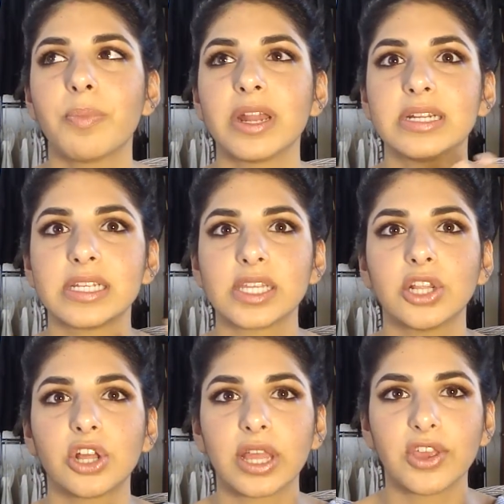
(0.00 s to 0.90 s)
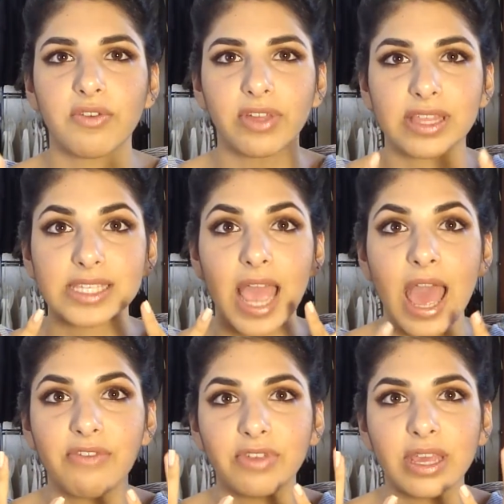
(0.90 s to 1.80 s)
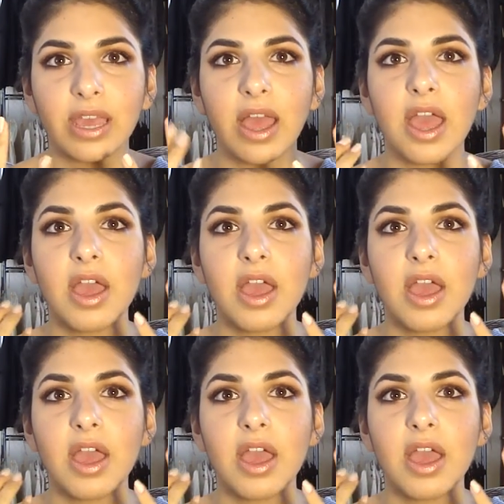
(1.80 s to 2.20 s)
but it doesn't look like you have like this heavy